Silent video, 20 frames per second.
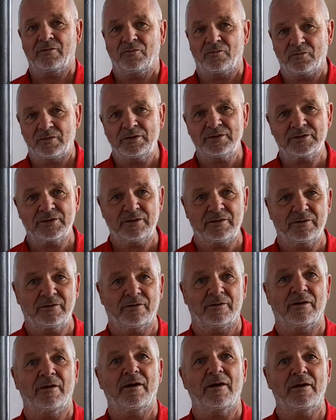We see
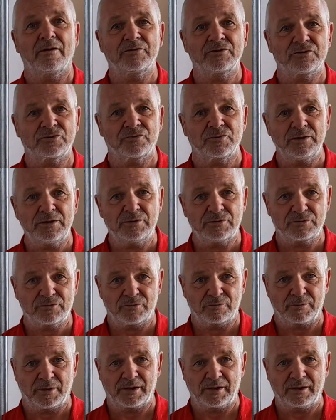none. Our streets
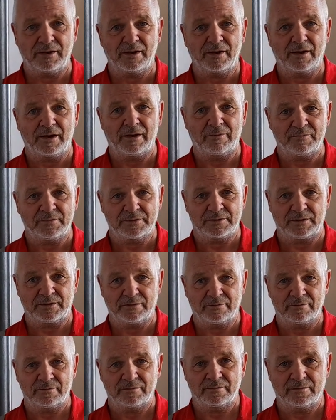remain empty.
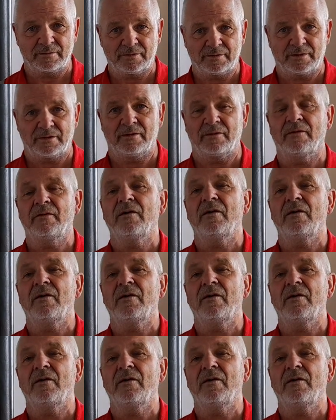Yeah.